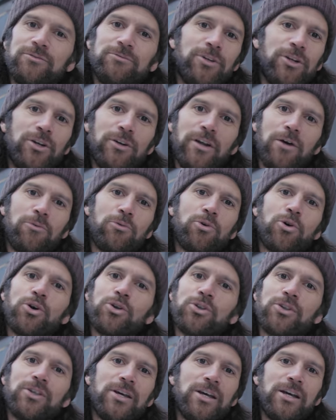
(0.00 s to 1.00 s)
you know, not
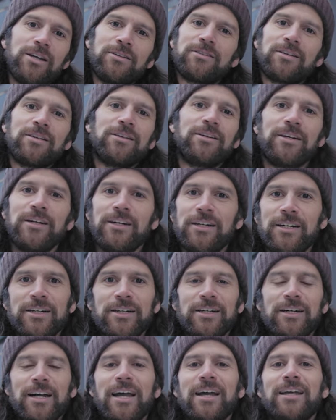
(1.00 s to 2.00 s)
worth it, uh,
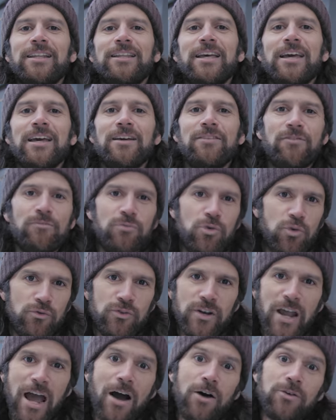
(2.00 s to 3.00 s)
and they've
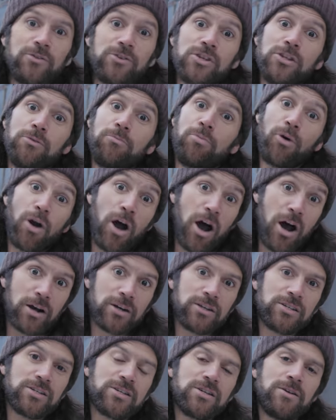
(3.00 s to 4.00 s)
moved now to the
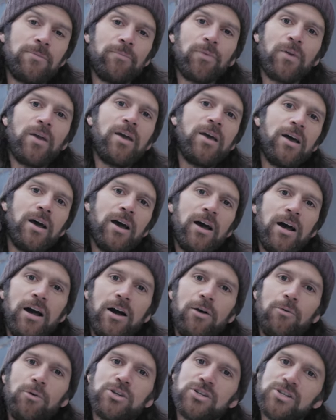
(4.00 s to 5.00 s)
Bronx,
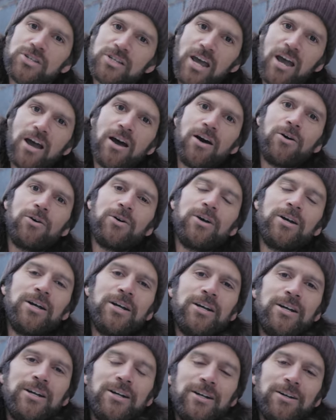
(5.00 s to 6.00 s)
uh, which is now
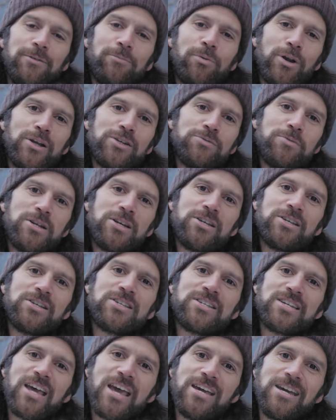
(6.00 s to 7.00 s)
brings me to the
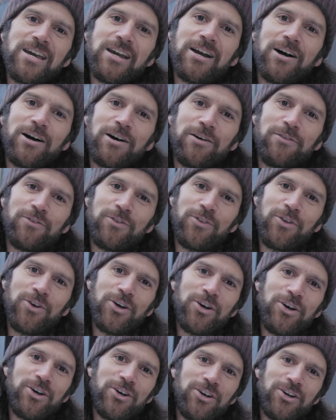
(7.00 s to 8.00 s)
saying of
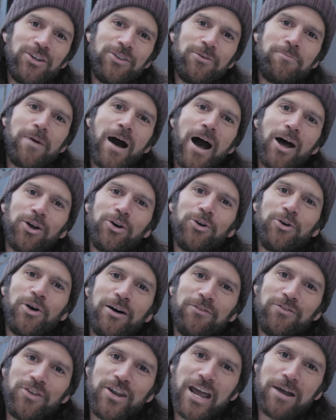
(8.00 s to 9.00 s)
the, the motto
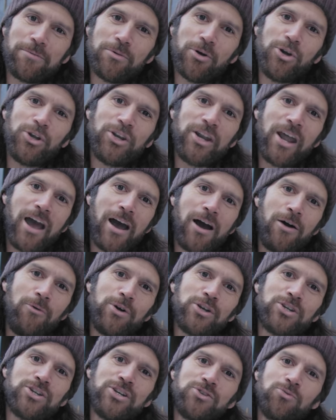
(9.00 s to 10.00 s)
of the neighborhood now,
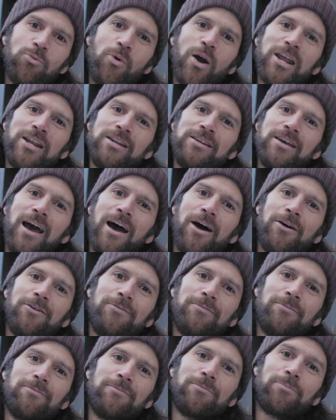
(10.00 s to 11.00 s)
which is when in doubt,
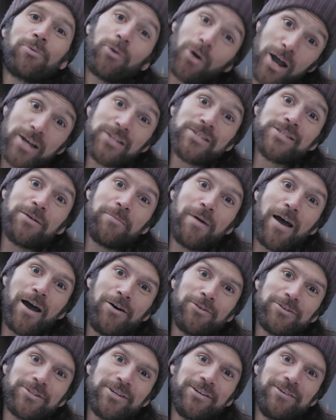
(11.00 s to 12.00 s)
price them
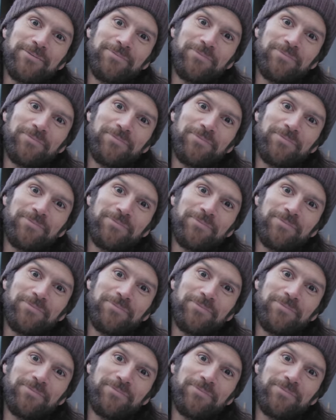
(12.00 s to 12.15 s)
out.